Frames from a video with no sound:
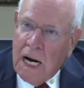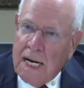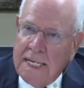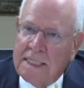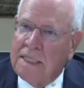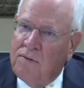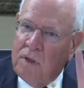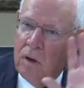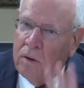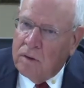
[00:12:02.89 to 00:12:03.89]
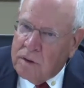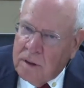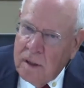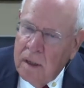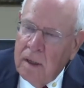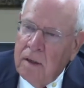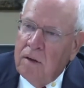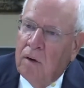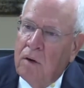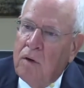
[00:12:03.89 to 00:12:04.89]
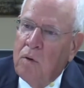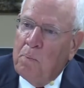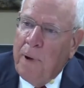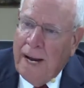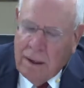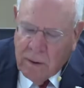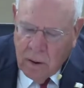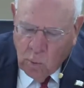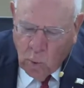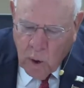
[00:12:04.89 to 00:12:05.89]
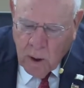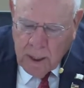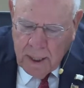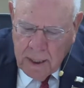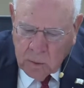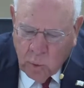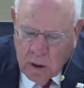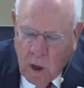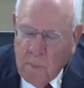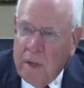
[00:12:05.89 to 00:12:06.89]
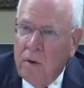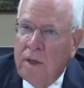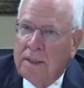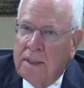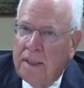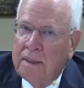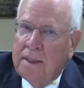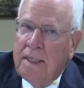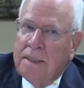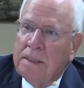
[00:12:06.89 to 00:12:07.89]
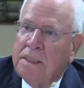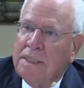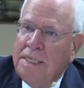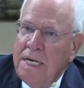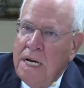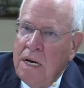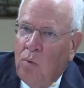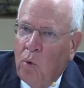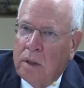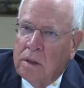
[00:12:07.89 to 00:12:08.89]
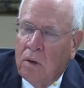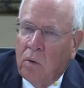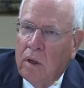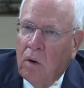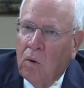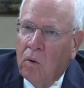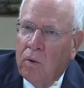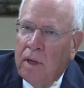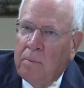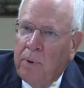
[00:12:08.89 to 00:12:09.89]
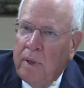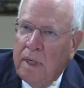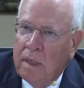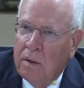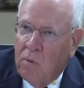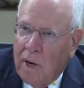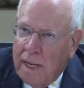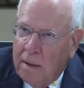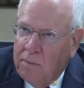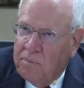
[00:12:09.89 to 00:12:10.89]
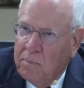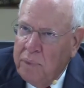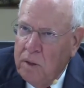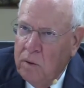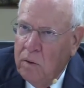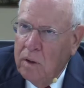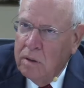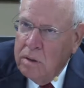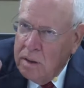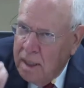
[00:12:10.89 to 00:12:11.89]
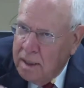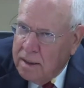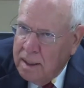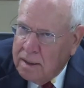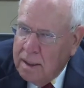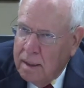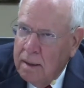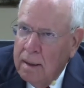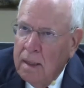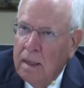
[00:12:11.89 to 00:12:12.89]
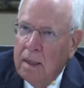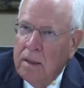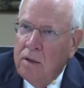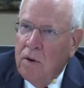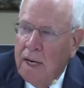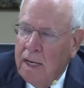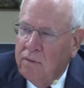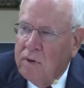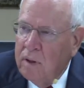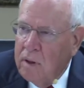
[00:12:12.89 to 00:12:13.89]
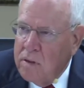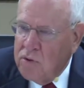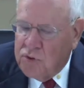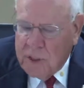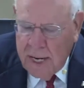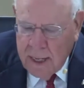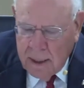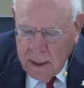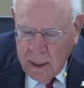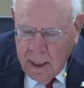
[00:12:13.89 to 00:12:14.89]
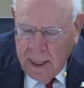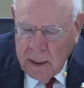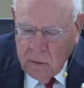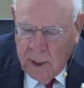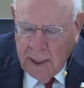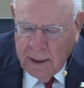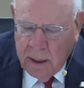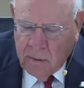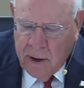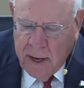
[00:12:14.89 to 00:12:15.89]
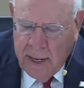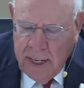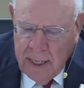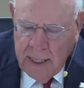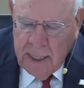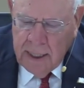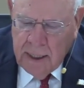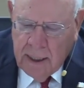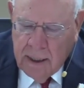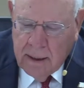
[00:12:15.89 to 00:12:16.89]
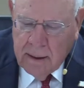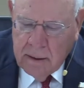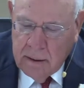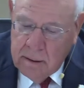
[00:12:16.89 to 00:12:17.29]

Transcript: honest. If you're going to you're going to do background work, and that's what hermeneutics is. It's seeing what's going on and putting it in the right view, getting things together. You have to understand and do a literary uh,